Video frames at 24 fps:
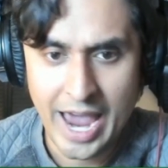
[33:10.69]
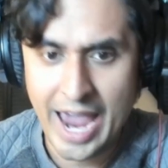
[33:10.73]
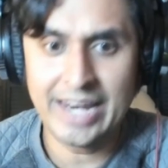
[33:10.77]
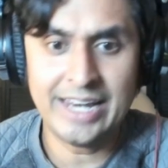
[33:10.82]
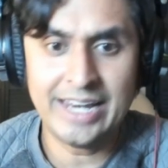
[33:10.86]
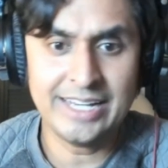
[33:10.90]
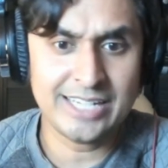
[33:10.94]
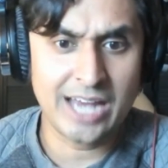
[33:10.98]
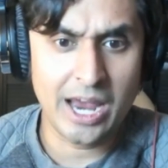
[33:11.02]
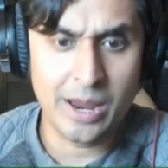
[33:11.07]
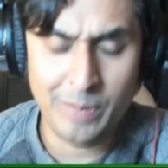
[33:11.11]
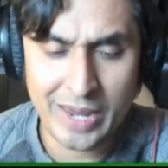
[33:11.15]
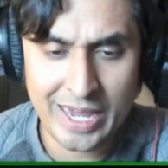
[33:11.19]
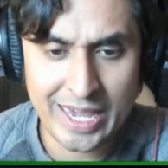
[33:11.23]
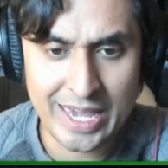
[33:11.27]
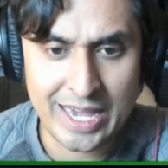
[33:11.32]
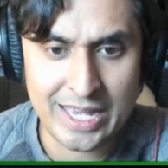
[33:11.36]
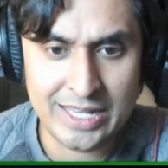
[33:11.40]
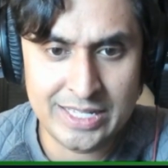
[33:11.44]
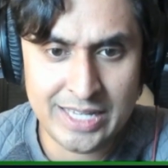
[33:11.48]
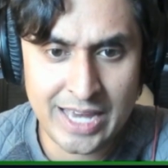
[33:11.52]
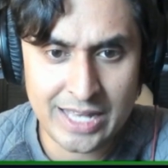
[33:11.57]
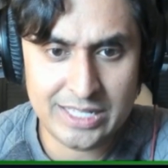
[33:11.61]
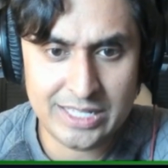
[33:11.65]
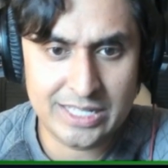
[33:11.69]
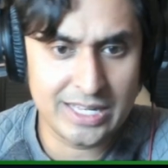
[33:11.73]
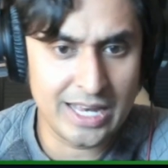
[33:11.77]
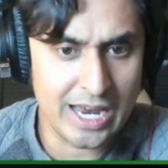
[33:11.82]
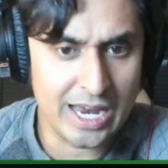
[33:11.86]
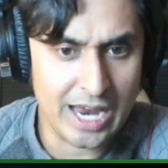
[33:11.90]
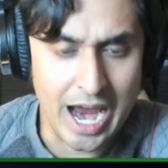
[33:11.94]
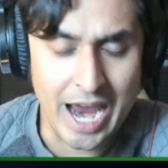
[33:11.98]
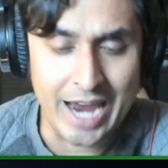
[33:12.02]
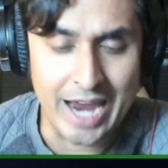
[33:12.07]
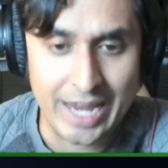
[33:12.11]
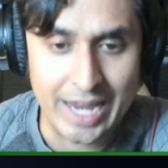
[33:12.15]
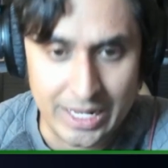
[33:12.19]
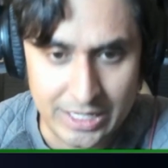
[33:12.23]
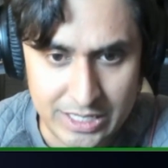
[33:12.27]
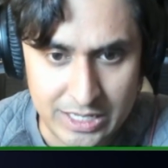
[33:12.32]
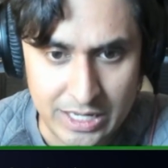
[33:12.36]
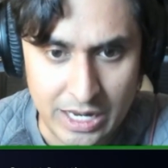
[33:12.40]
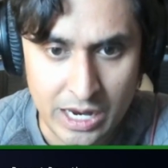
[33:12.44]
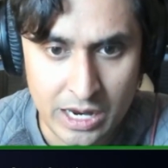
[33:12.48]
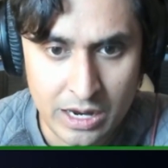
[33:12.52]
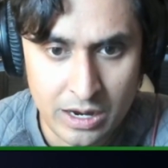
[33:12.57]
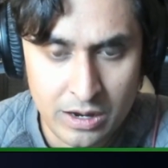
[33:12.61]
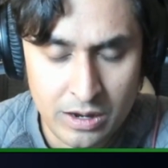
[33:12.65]
Anytime my kids get sick, I get
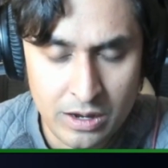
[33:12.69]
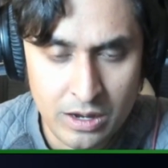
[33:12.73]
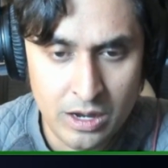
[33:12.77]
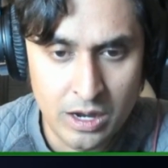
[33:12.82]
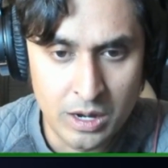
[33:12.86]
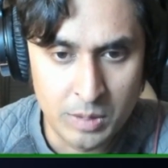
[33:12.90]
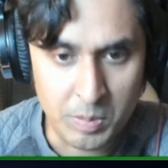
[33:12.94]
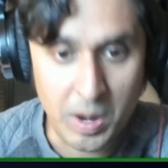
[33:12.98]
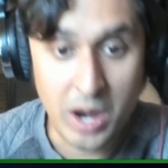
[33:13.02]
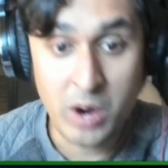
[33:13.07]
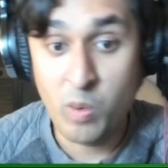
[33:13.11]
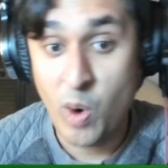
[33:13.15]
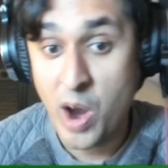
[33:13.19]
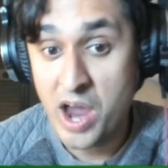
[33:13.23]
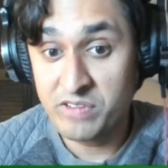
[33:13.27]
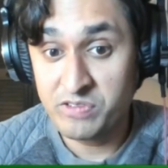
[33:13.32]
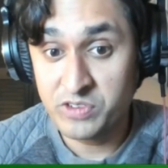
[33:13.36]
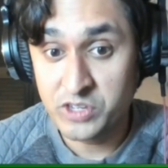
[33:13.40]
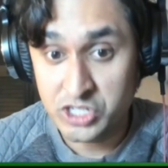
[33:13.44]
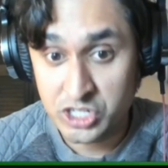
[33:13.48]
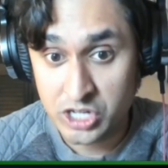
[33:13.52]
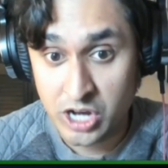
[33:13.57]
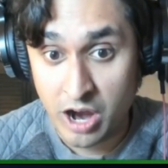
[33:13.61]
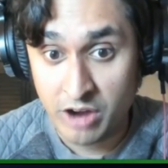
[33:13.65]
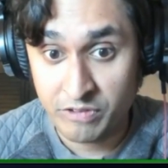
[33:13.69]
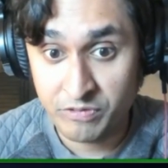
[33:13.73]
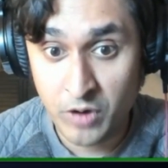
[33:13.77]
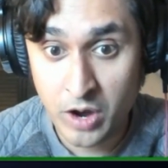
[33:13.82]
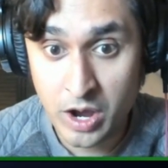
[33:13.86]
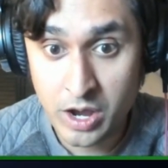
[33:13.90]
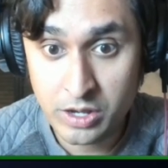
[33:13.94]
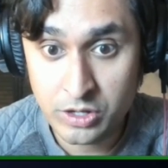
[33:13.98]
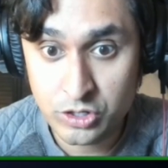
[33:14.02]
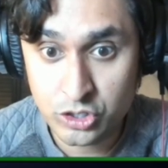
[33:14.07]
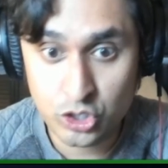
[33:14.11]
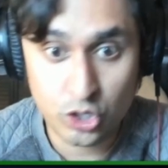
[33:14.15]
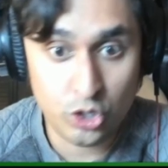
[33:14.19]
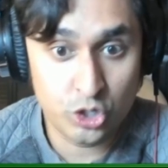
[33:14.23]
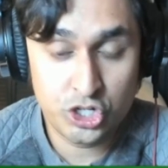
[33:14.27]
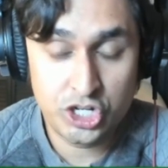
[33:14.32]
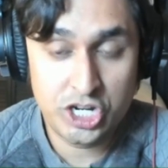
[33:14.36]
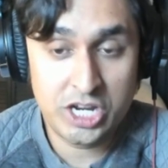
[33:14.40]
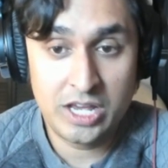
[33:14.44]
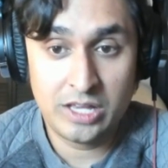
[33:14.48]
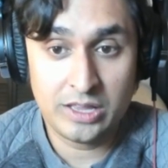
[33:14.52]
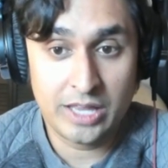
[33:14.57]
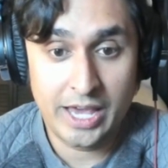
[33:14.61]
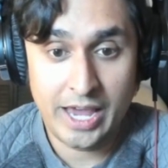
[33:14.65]
sick. My wife is scuffa, so
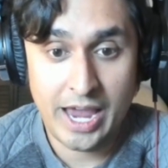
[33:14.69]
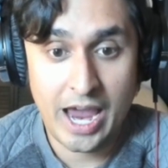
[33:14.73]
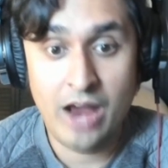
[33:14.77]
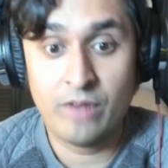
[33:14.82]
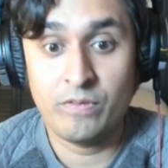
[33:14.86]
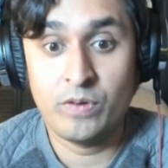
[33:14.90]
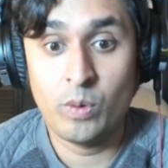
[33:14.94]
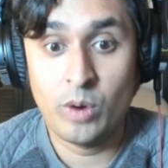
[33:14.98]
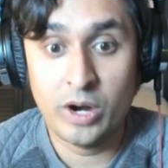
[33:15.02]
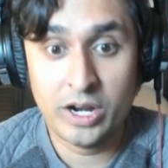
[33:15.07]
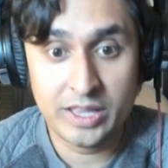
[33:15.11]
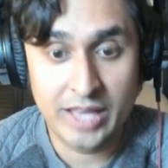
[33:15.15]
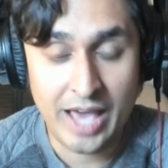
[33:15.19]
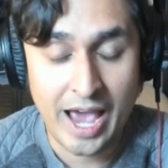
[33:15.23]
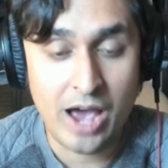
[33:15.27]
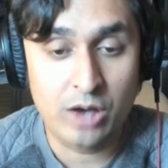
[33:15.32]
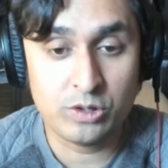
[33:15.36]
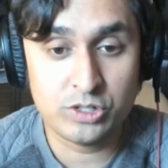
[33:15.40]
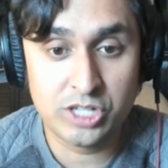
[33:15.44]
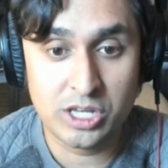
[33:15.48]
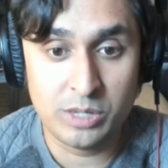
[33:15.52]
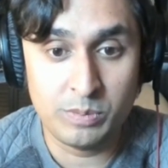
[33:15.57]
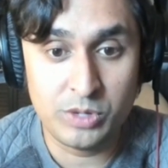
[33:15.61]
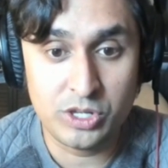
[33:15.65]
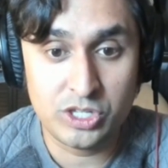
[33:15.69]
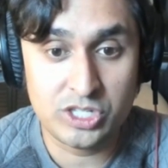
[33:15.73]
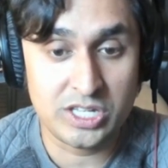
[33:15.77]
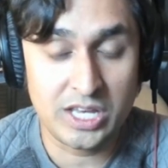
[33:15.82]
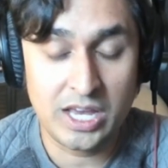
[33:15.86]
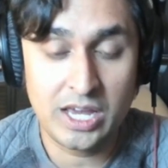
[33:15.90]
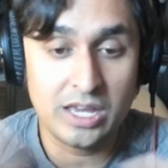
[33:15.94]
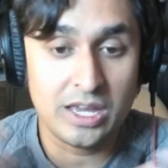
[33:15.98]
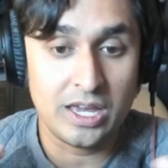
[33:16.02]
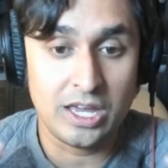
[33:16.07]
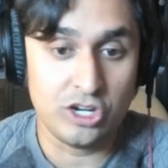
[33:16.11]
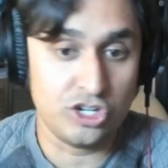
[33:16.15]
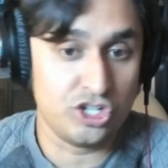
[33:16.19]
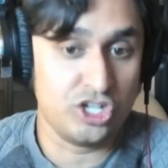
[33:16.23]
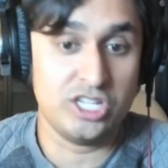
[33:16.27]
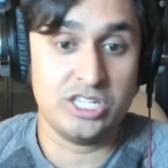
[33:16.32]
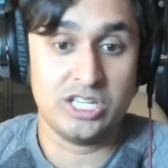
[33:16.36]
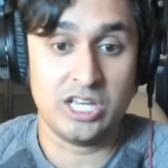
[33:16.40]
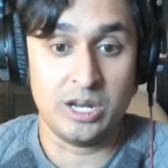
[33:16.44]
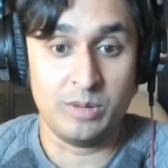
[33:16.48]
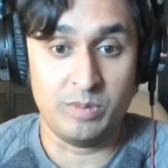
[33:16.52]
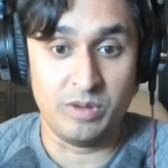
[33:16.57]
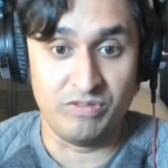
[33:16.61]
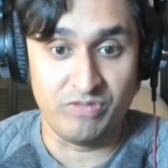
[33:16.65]
she like everyone in the house can be sick and
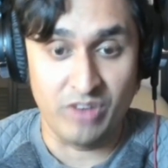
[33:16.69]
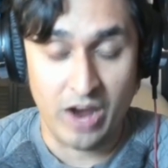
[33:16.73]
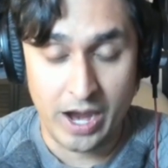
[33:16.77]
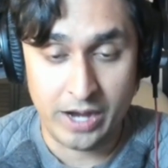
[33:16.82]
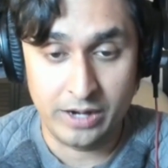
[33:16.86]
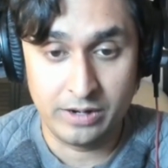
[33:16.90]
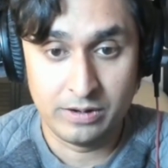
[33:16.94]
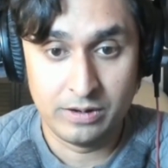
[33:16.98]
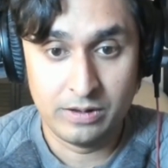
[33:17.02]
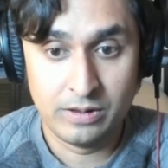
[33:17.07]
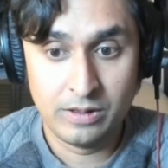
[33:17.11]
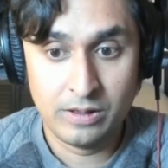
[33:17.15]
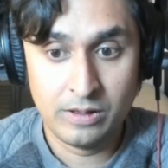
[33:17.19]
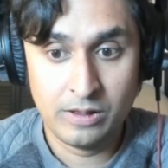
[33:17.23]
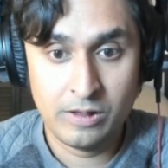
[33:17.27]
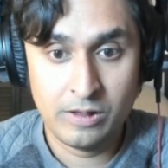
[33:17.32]
she's gonna be fine.